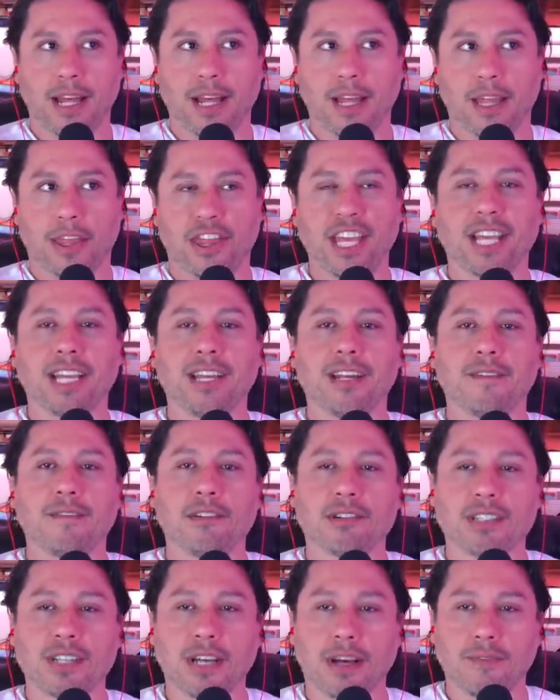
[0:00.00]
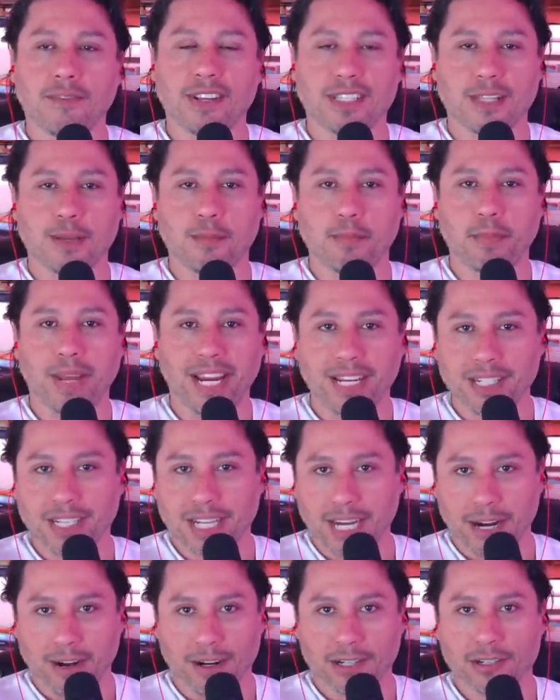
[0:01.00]
thinking of yourself as the main
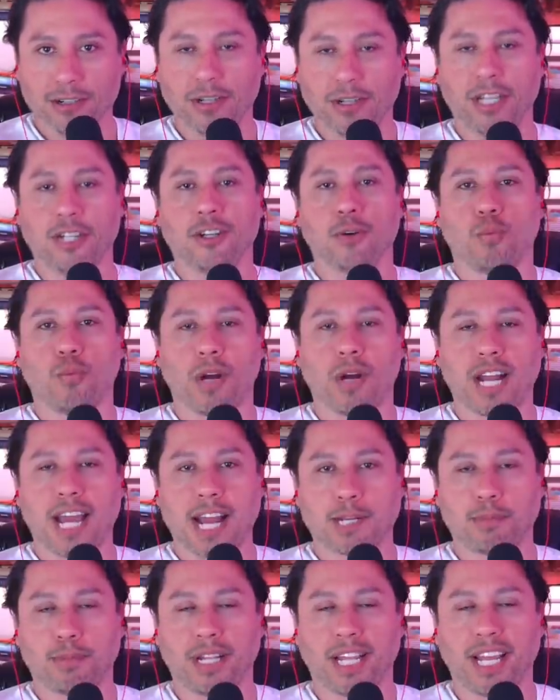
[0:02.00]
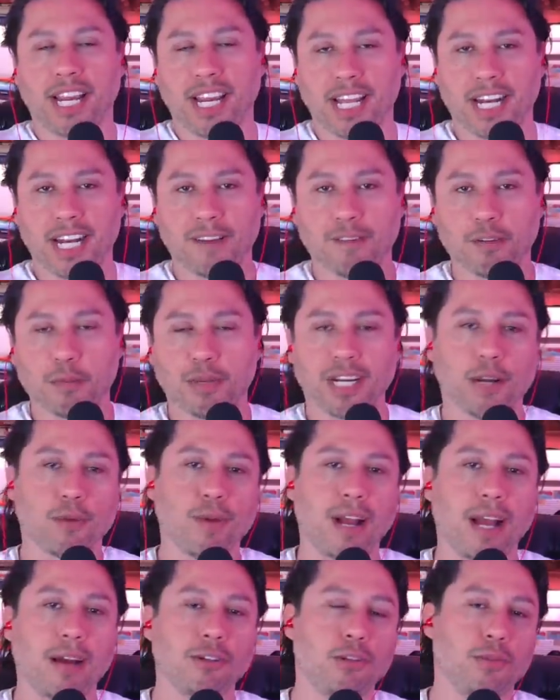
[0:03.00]
character in your one-act play and everybody
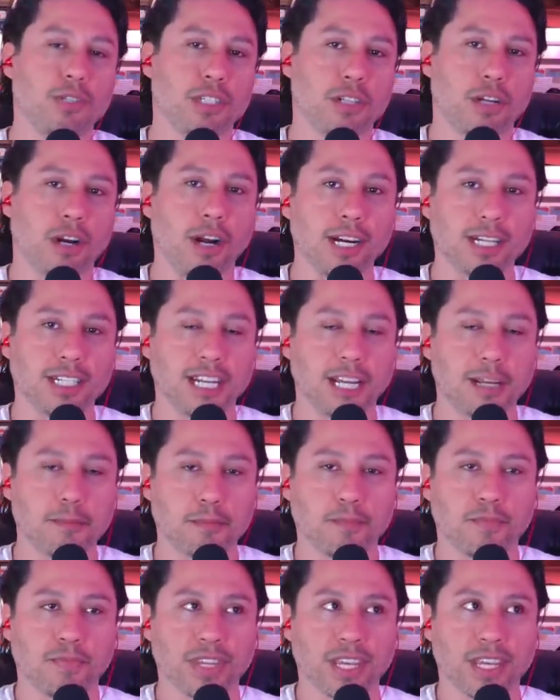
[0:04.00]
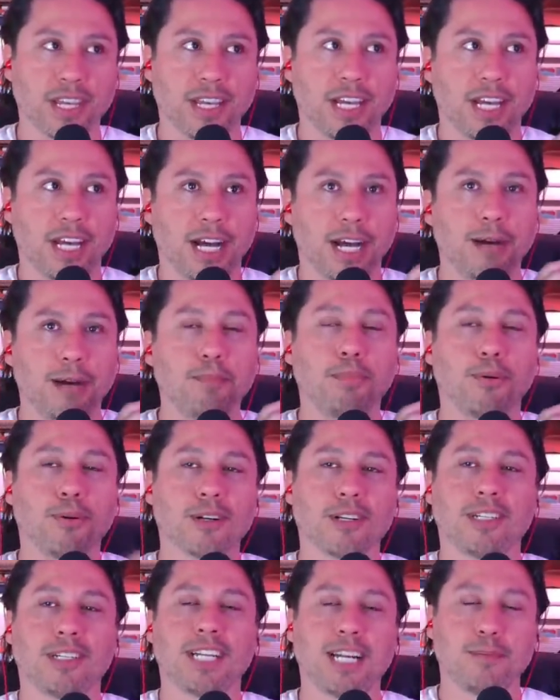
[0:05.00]
around you is an archetype, a
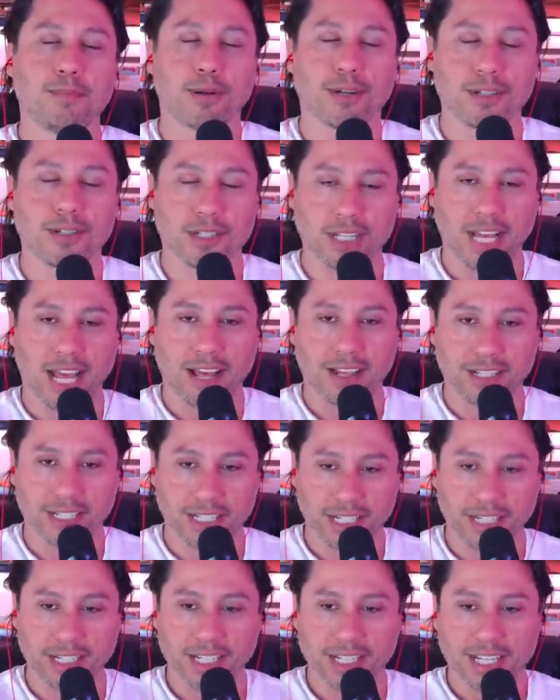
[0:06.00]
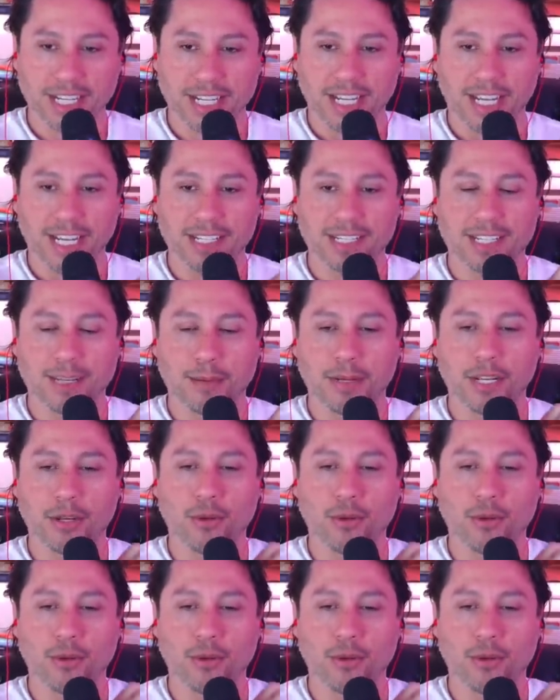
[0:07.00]
borderline personality is somebody